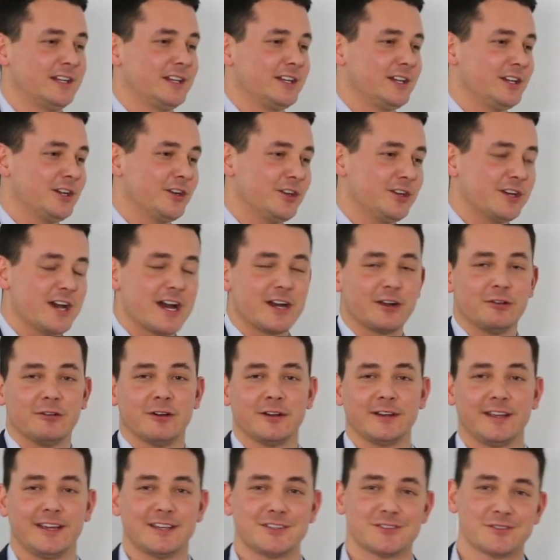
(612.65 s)
you got to go out
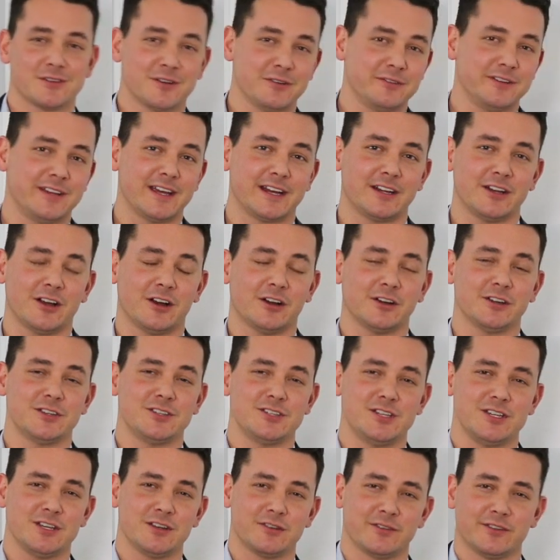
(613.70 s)
and get your own
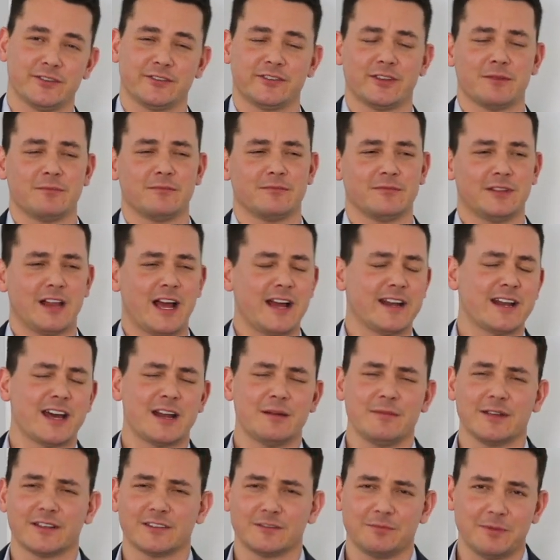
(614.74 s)
technology, or there's some line
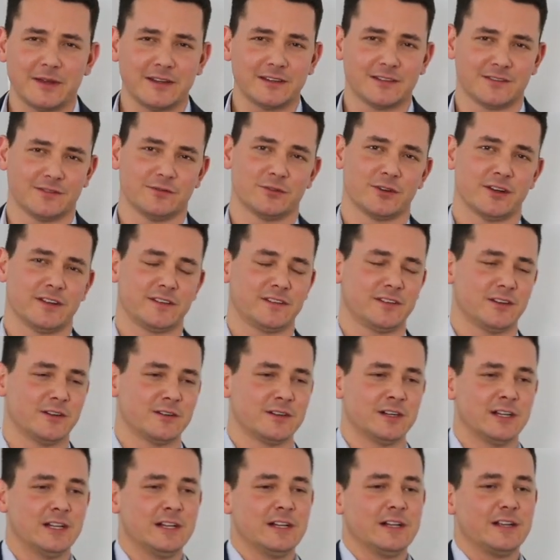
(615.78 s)
item expense for it.
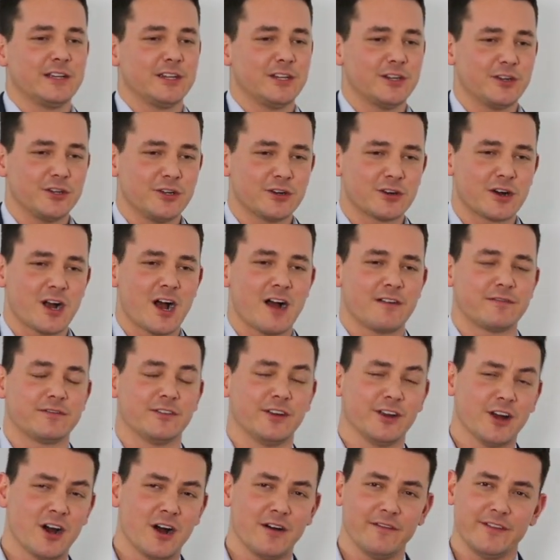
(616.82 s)
So you're
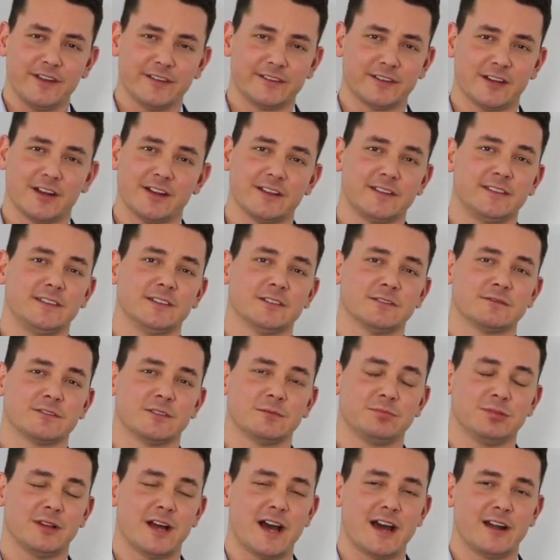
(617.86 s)
offering all this on a silver
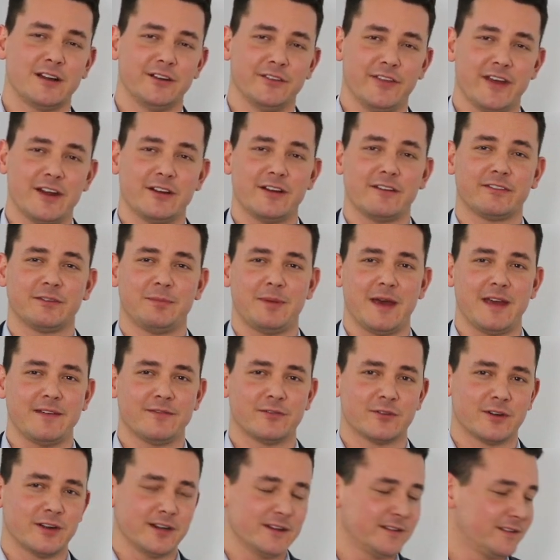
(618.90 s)
platter, and they don't have to pay
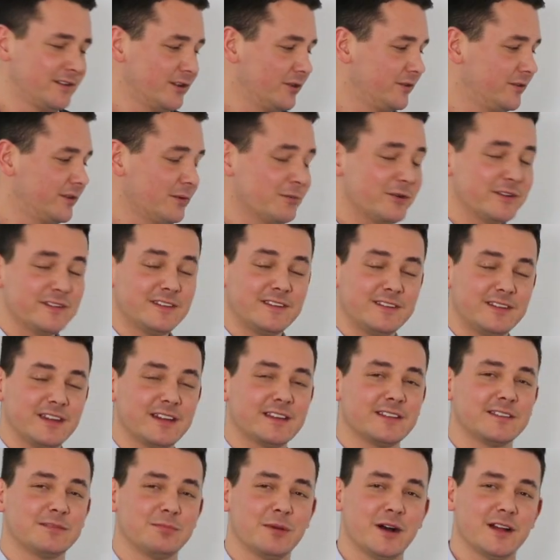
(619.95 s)
for it. And so someone
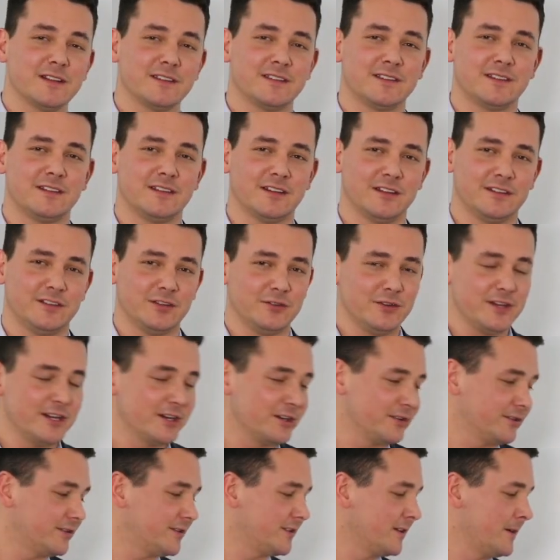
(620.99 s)
6 months to 2
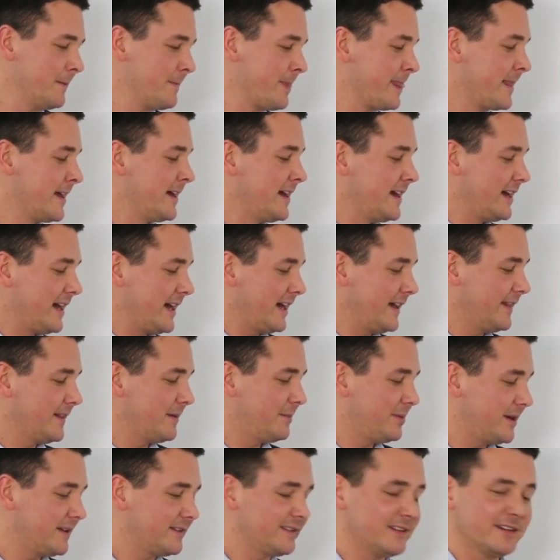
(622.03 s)
years in the
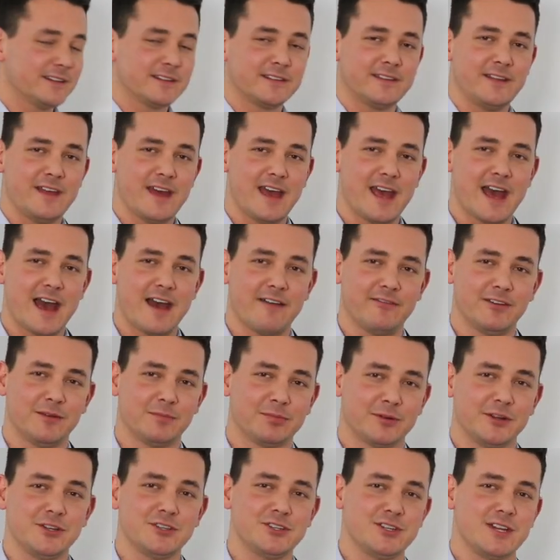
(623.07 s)
business, they have an
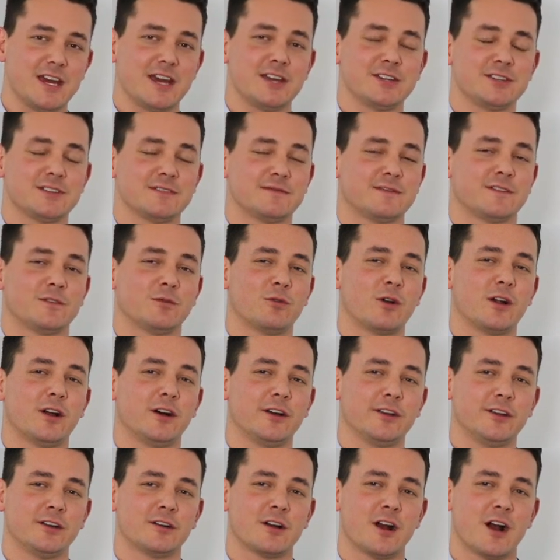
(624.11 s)
appreciation for what
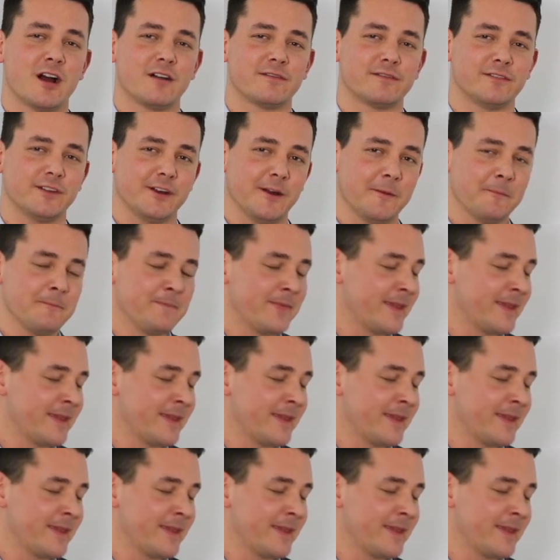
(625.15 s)
all you're offering.